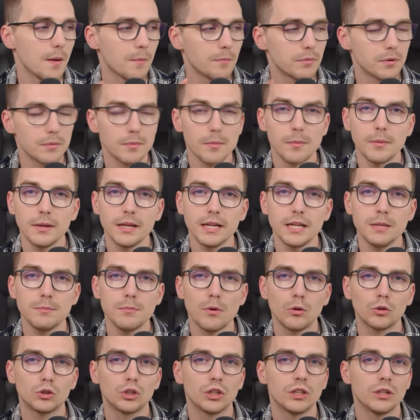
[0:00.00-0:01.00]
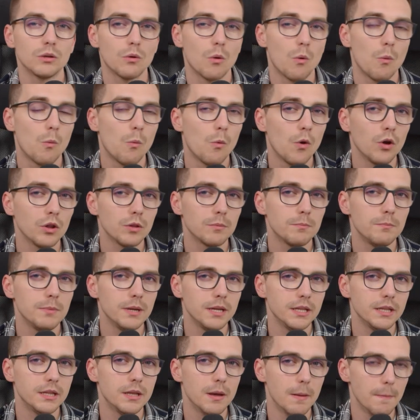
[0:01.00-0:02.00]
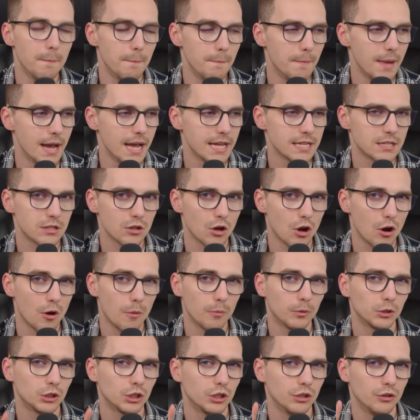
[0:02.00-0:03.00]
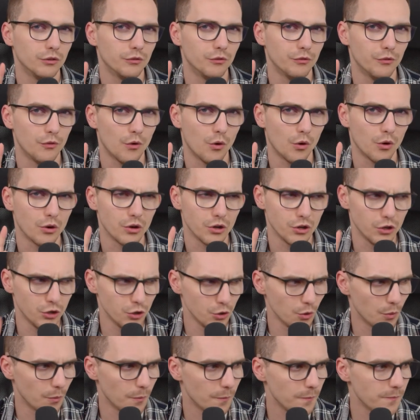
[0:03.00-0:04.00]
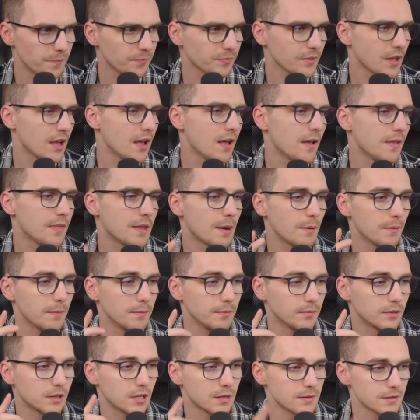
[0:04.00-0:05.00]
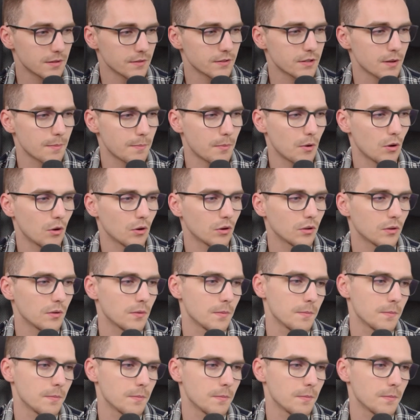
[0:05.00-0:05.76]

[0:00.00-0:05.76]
probably InMotion won't be the best option for you. Now, in terms of support,